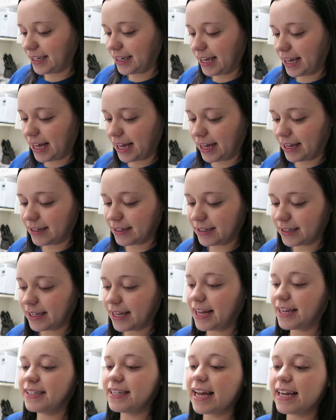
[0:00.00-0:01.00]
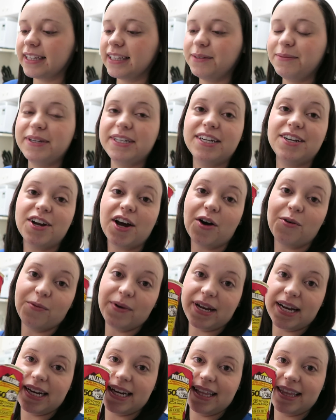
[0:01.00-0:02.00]
Yeah, and sadly we did not
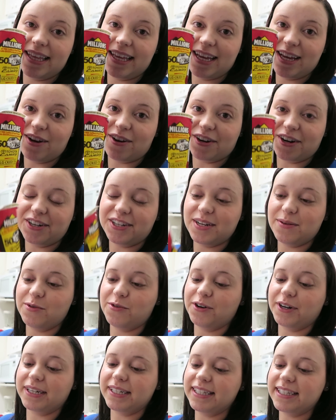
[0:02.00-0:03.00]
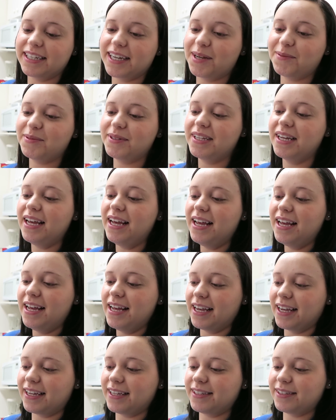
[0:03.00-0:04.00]
win anything on our Tim Hortons cups,
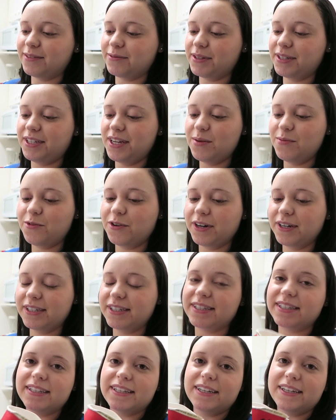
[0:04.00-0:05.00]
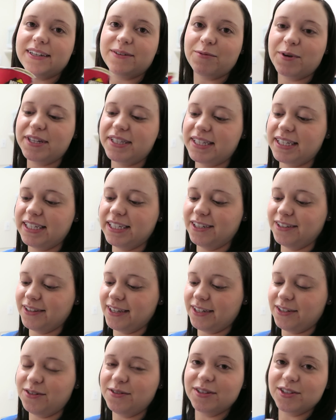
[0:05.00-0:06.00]
because with Tim Hortons, once a year
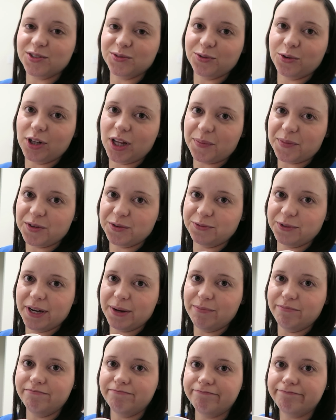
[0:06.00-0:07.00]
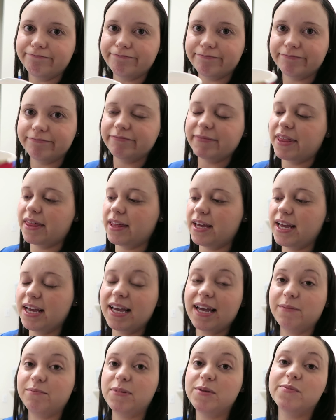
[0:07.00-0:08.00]
they do this roll up the rim
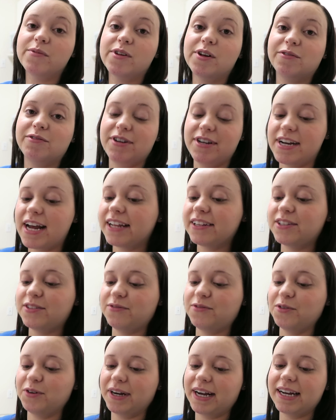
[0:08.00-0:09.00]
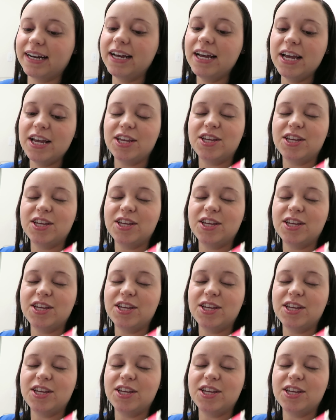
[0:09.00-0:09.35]
thing and people go nuts for it.